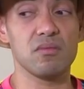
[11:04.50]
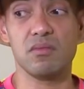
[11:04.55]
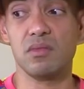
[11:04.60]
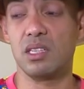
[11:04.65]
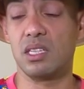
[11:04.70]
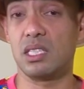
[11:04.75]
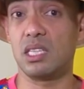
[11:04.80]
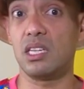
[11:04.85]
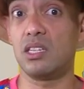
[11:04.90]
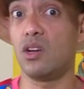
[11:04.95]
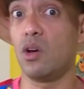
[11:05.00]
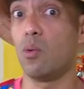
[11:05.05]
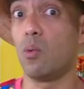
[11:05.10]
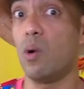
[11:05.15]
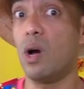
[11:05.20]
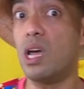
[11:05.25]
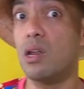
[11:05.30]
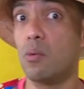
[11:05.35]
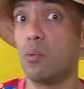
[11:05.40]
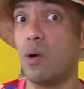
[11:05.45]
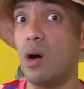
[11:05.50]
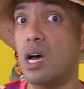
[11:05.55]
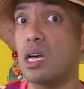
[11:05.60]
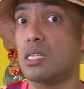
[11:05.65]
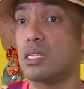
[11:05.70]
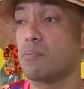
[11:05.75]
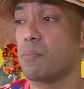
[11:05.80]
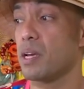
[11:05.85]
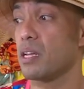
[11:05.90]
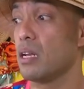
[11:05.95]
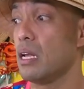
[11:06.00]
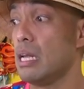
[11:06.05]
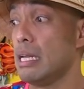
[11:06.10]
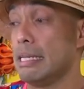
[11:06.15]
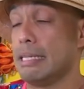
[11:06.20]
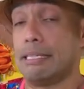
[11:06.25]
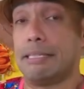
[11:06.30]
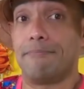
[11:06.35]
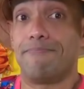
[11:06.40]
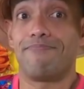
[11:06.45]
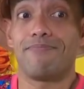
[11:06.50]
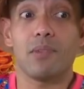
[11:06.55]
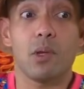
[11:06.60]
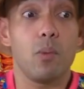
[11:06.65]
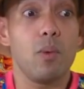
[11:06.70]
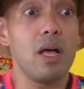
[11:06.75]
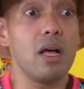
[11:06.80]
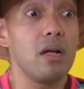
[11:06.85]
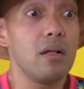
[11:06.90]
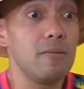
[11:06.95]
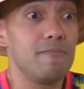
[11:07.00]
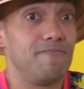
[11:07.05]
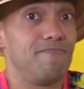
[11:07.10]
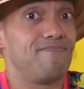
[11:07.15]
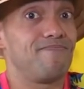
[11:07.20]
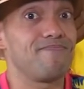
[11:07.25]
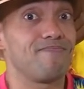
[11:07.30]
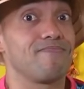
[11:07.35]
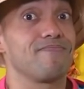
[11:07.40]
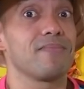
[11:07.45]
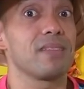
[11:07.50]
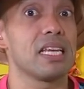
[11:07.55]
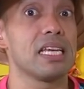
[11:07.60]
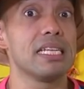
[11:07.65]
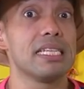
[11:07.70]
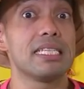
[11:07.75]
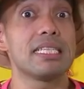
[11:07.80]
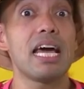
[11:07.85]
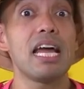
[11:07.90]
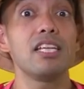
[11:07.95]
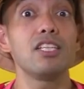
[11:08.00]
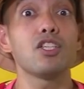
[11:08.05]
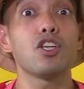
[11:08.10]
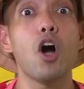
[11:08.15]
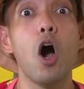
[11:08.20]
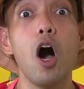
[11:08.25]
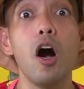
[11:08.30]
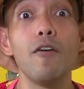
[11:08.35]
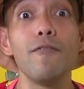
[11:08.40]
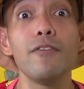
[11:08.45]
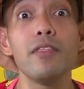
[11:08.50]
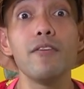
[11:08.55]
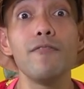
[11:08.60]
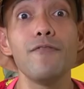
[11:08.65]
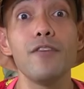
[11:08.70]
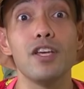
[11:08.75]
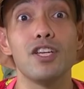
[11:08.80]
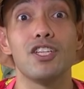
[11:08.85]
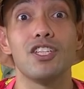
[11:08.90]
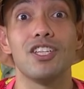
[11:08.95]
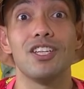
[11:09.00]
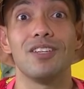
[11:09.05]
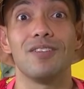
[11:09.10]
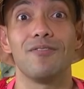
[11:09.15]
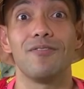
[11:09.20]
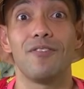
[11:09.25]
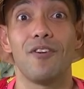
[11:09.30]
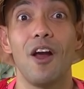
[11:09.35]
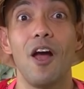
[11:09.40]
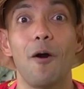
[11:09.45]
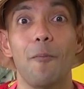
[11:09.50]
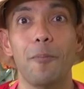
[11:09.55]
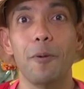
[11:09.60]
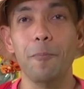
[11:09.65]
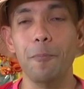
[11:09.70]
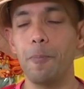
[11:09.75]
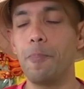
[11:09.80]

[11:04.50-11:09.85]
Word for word: He didn't know what it was, but well, he decided to call for the fish for help.